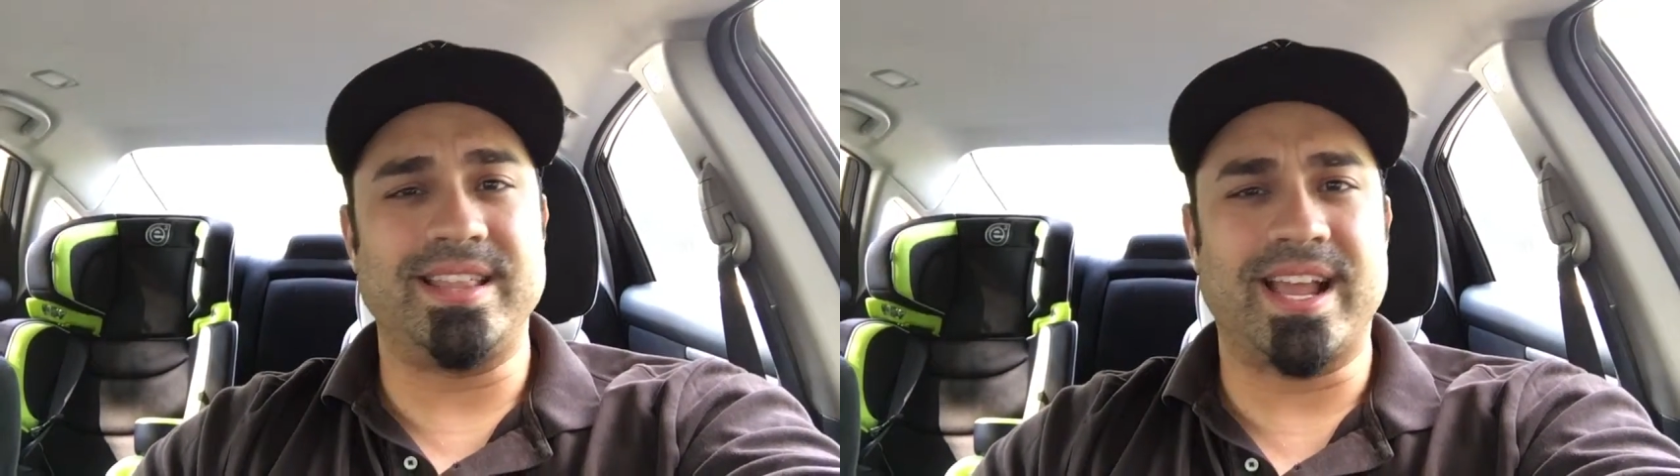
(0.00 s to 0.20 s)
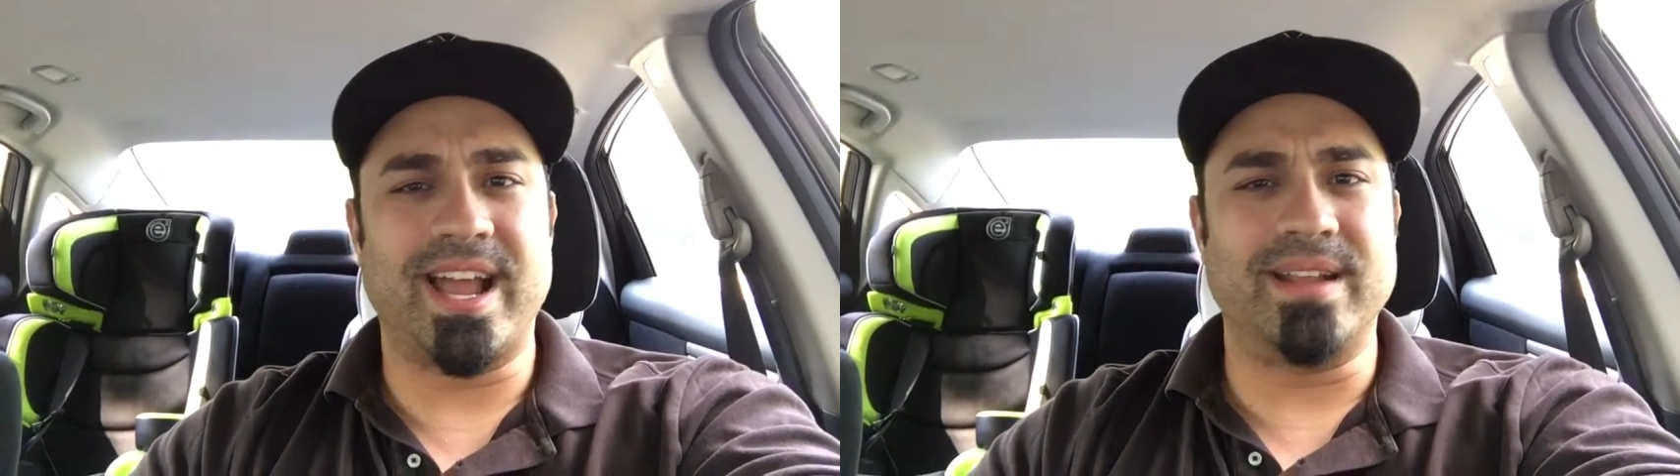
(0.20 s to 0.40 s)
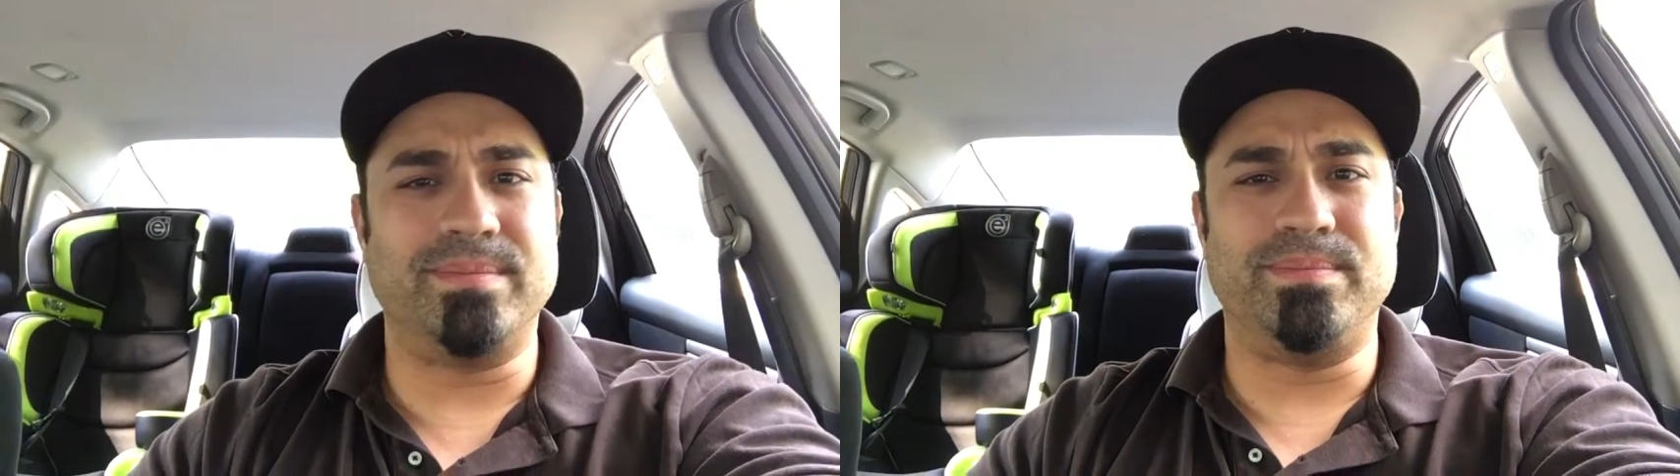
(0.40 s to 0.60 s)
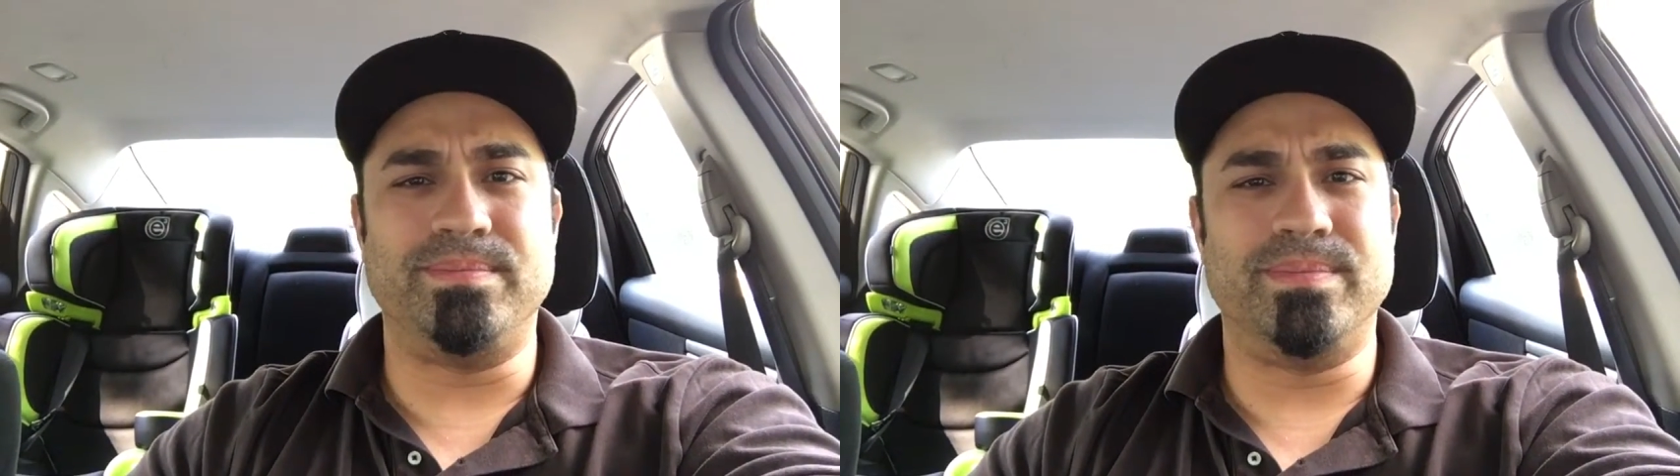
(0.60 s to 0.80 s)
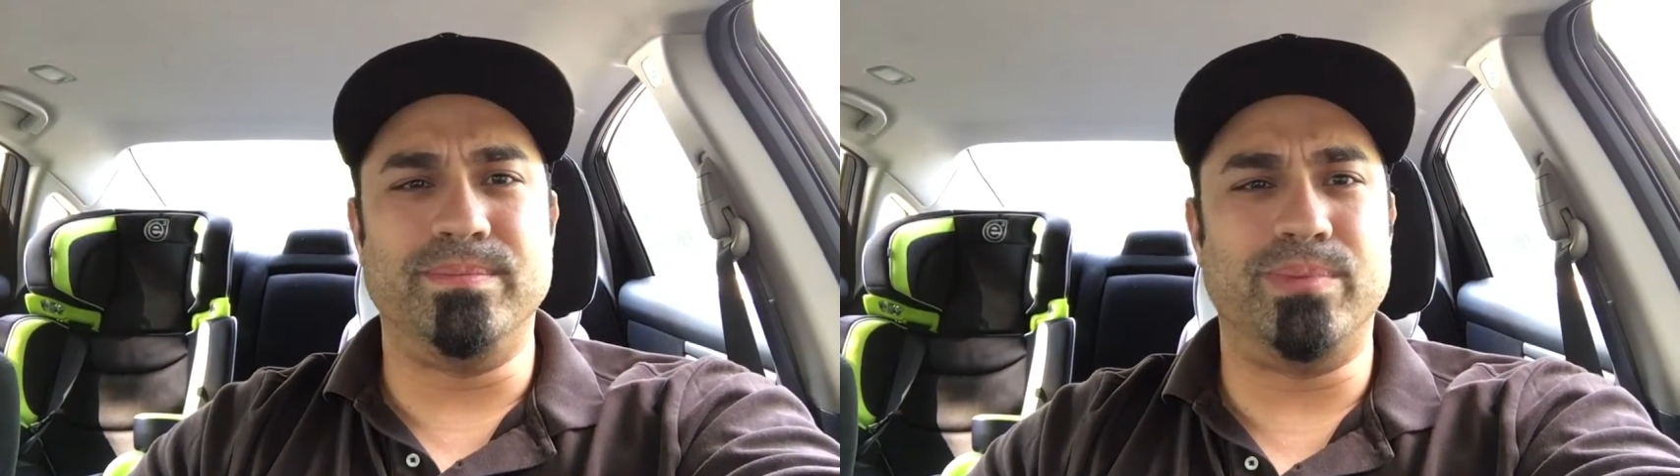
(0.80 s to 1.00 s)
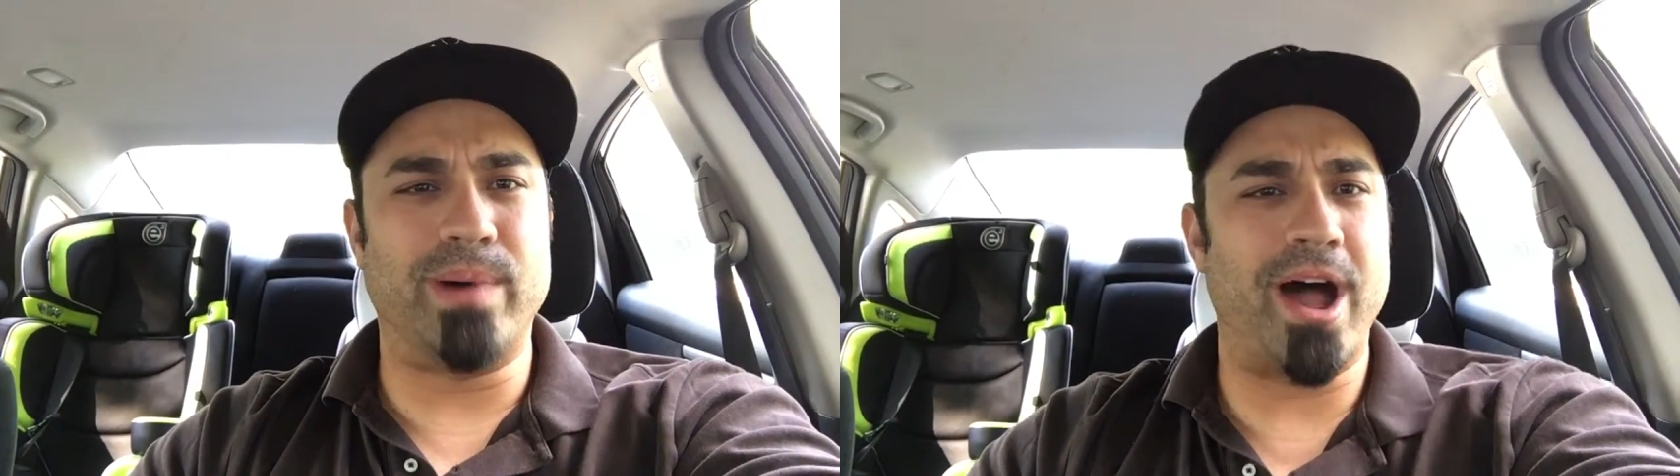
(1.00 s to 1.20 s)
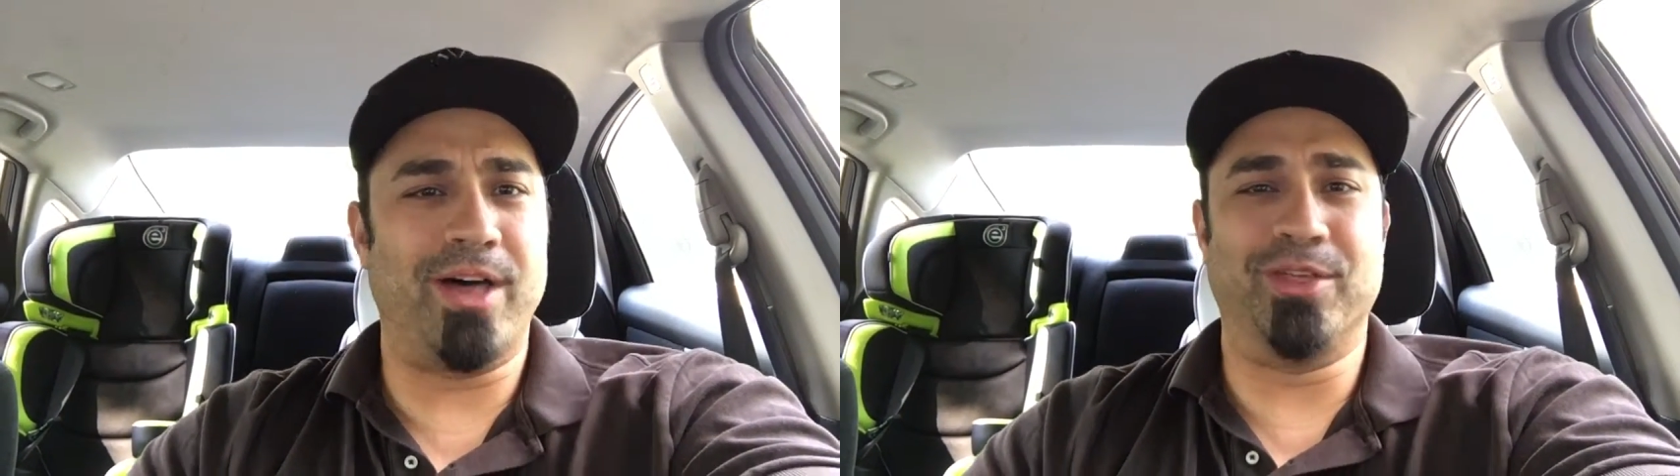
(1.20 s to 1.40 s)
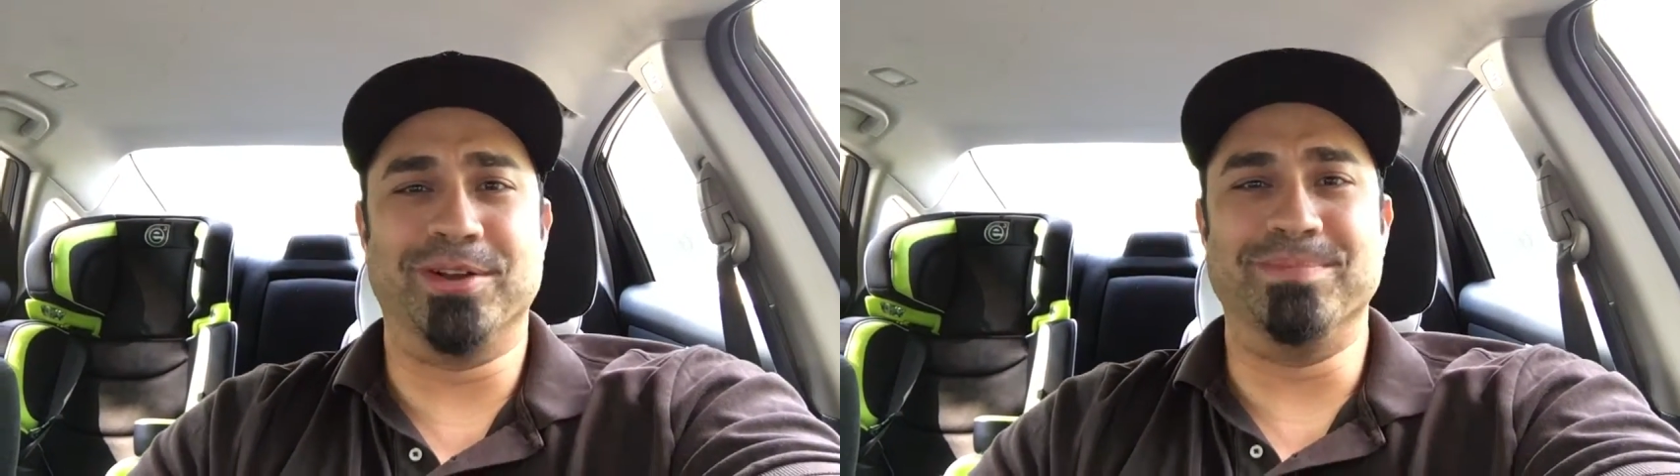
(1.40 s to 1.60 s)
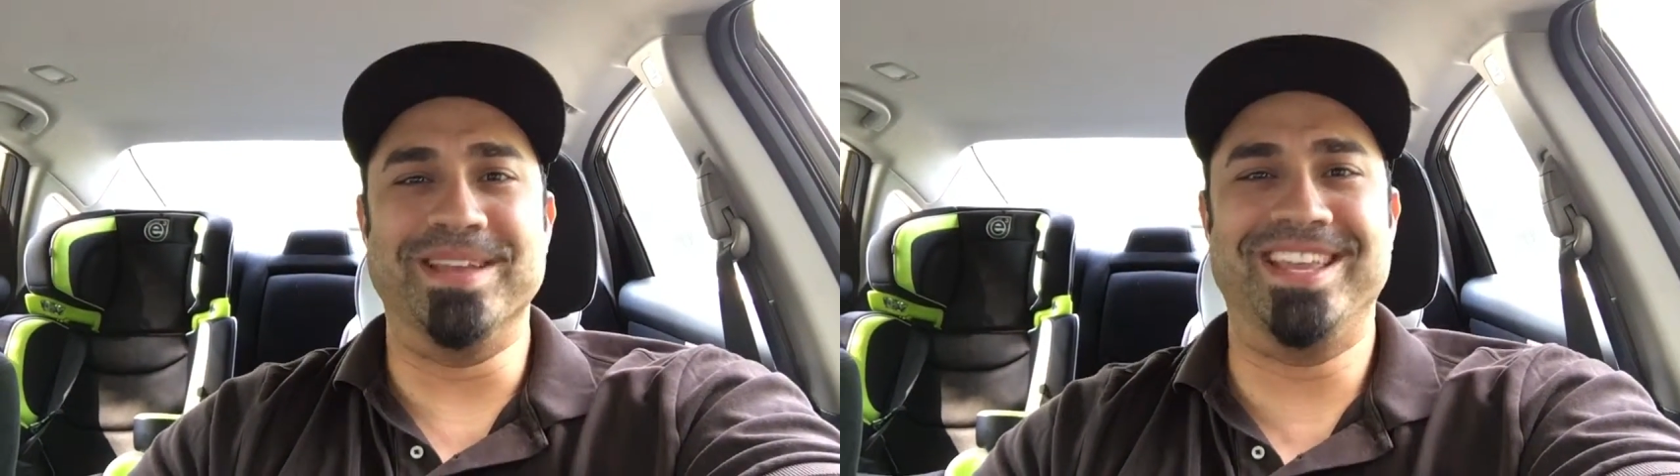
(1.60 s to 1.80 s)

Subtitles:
That kind of bothered me